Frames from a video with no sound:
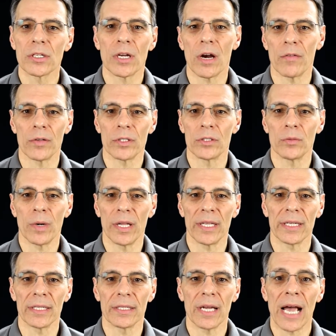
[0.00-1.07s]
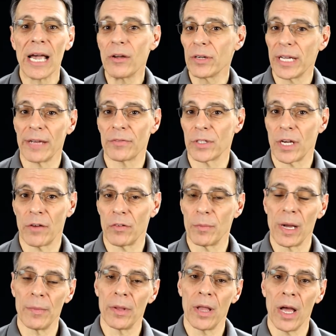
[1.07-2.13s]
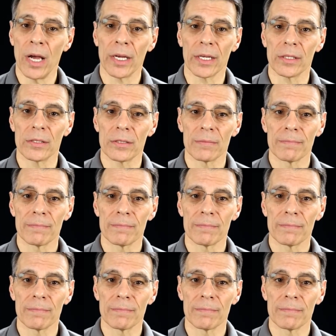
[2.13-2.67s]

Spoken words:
cover the dwelling and I only have to cover my belongings?